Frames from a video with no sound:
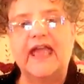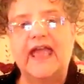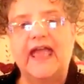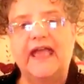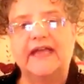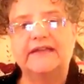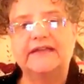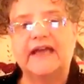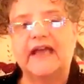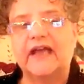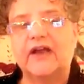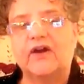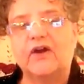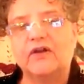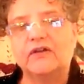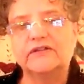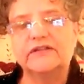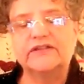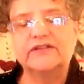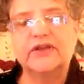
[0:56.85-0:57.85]
And I
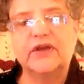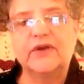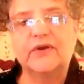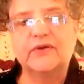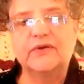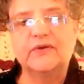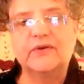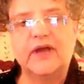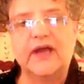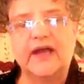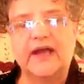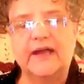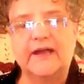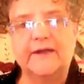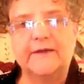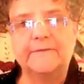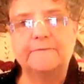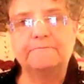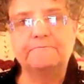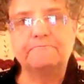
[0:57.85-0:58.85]

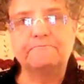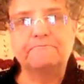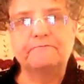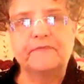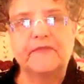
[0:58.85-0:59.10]
also